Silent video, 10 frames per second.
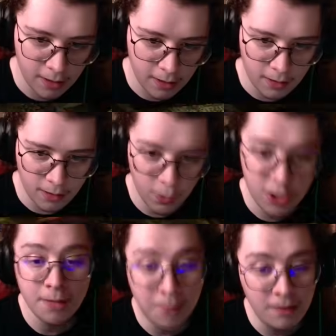which
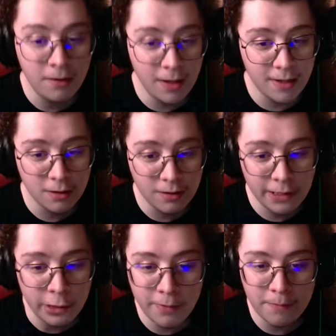admittedly is a
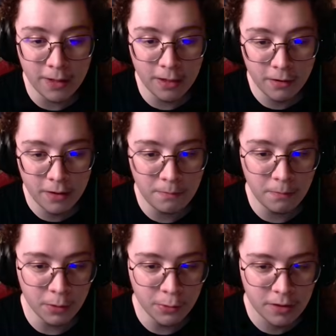little bit bigger than
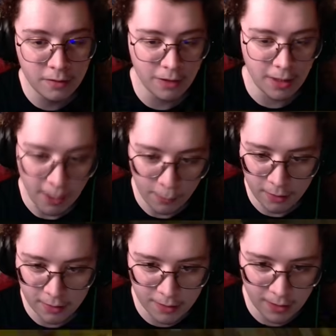most of the
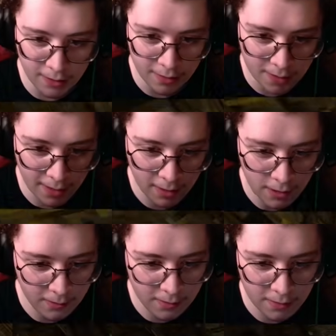catwalks in the
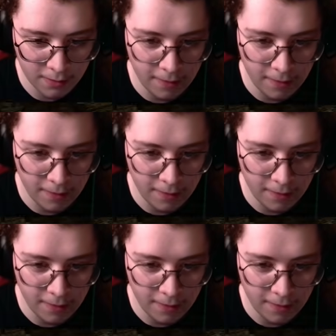silos.